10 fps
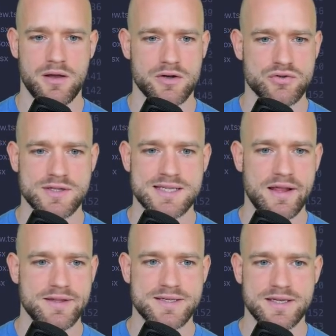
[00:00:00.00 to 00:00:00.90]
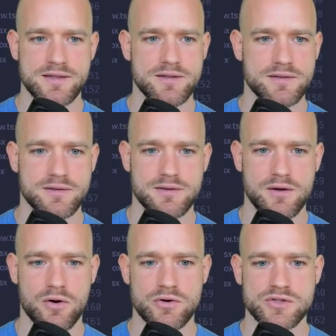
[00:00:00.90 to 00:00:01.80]
translated
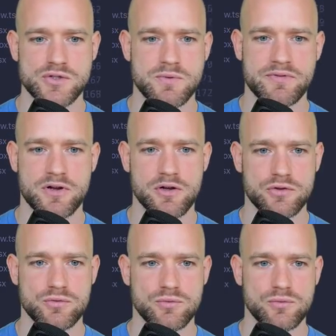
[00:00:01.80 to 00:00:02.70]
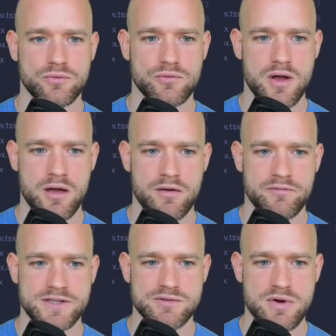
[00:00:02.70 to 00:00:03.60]
all the Swift code to
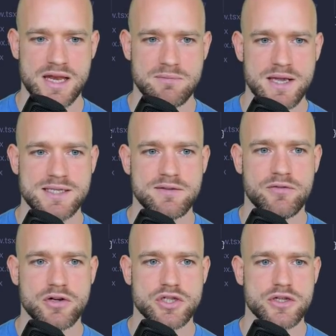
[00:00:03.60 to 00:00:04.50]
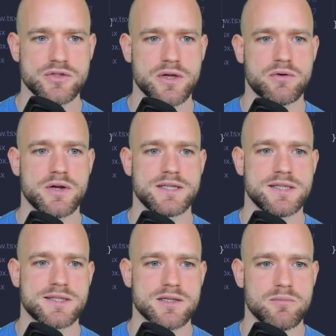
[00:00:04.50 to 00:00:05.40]
this reanimated function. So I
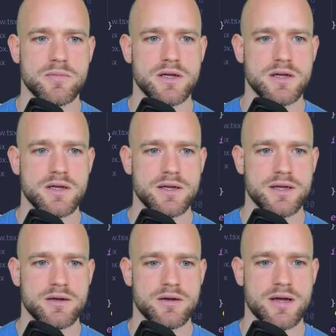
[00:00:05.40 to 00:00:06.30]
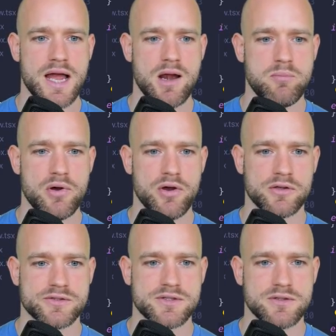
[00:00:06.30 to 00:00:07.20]
created some
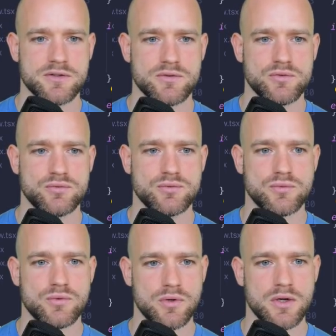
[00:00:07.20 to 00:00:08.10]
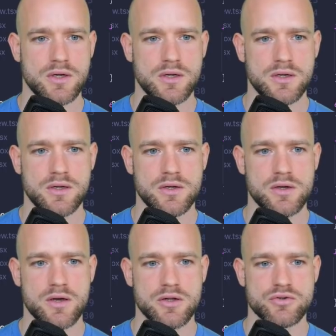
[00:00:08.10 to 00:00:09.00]
helpers to
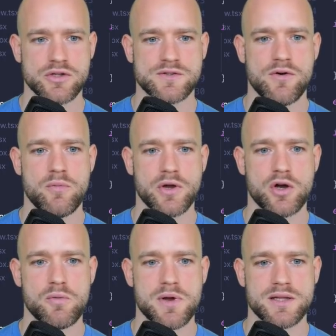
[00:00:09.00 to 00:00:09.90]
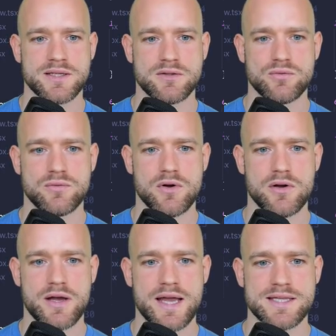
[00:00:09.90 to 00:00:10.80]
transform a command into
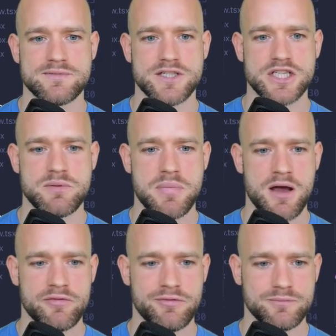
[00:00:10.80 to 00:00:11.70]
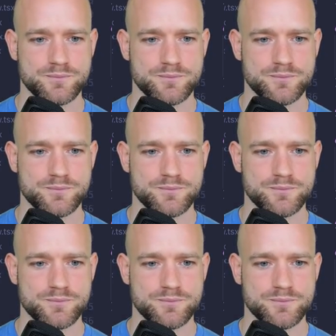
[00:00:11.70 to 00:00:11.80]
a SVG path.